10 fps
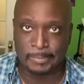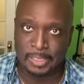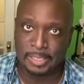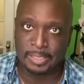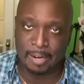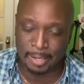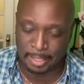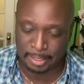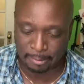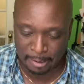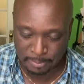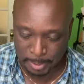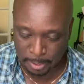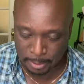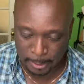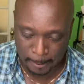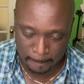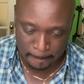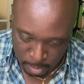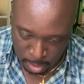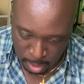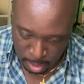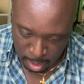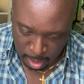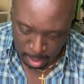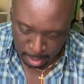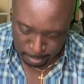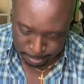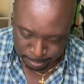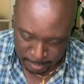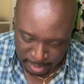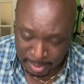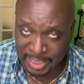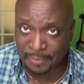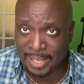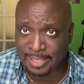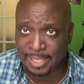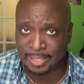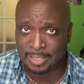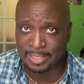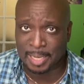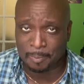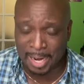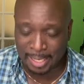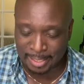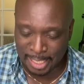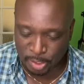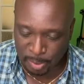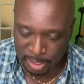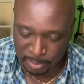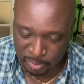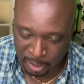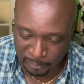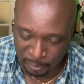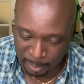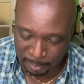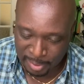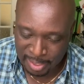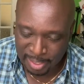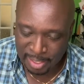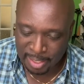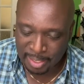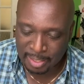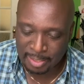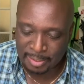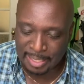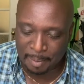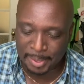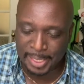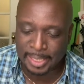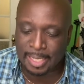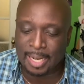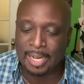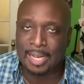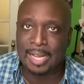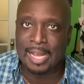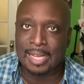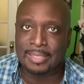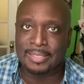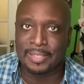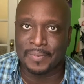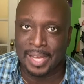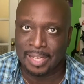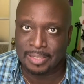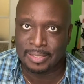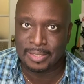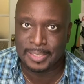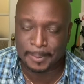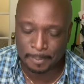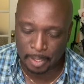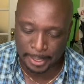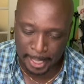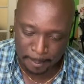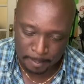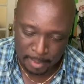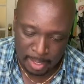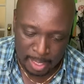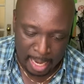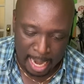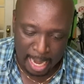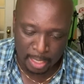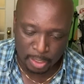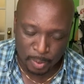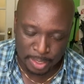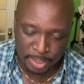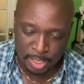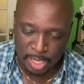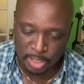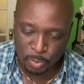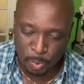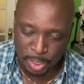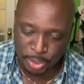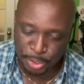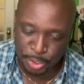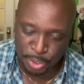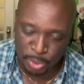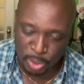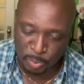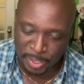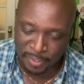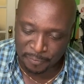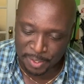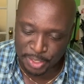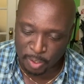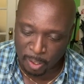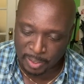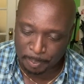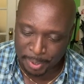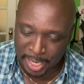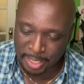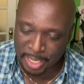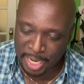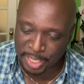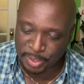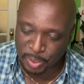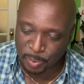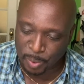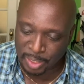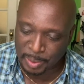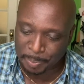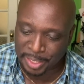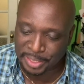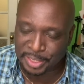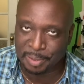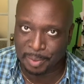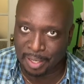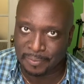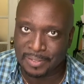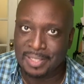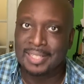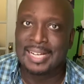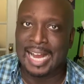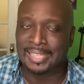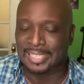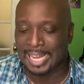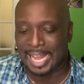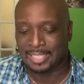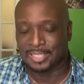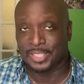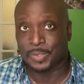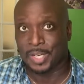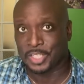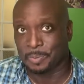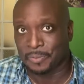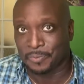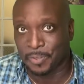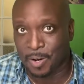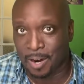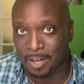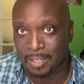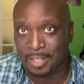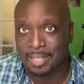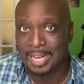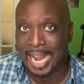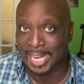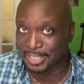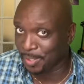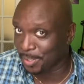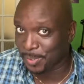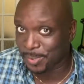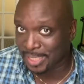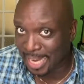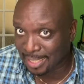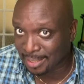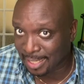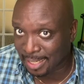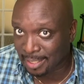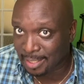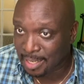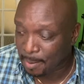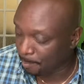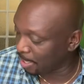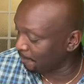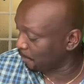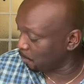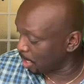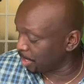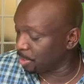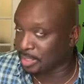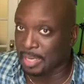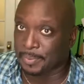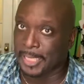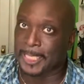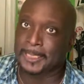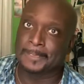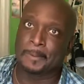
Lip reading: sorry, Craft Smart. Let me see if I say this name right. Next question comes from Dominica Estevez. Okay. And the question is, what do you use when you finish all the paint and you don't want the paint to come off? I think I answered this question before. I don't use anything, but if you want to use something,